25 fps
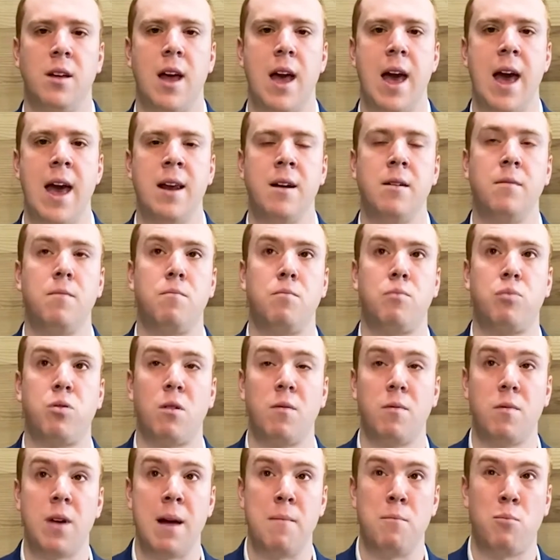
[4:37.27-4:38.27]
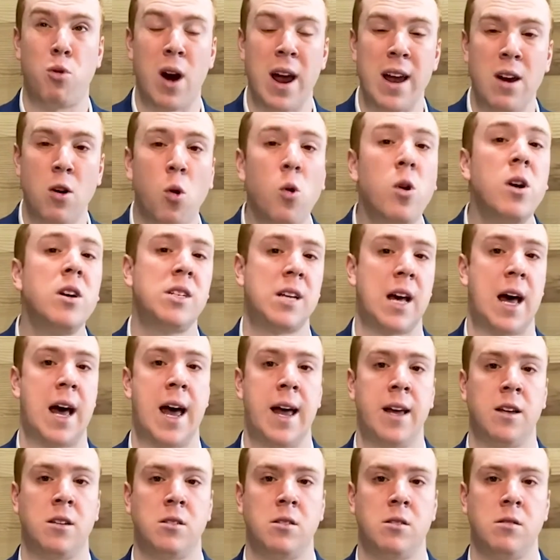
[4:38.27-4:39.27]
and
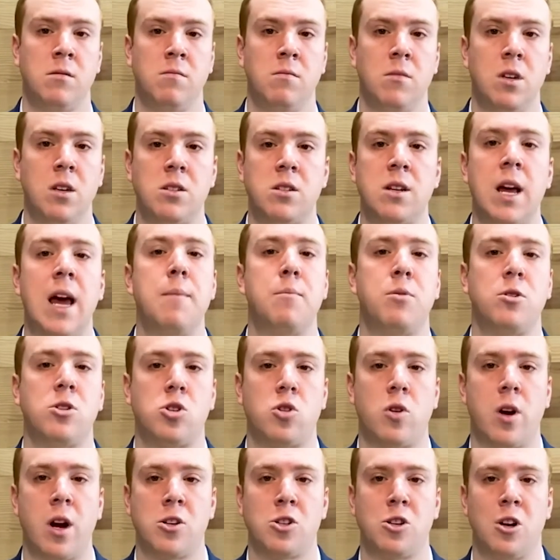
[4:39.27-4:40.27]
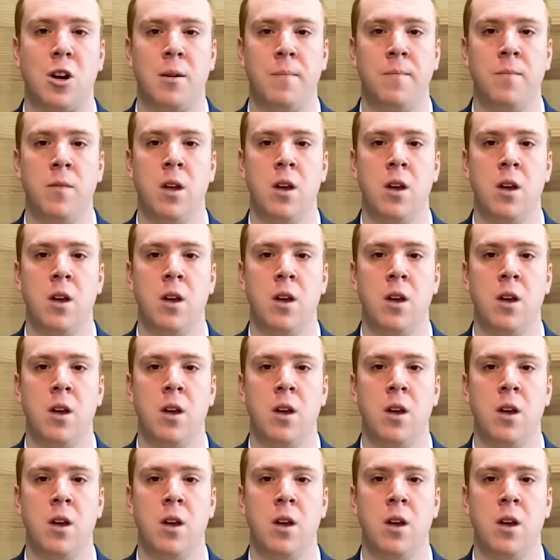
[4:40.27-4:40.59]
prioritize this type of structure,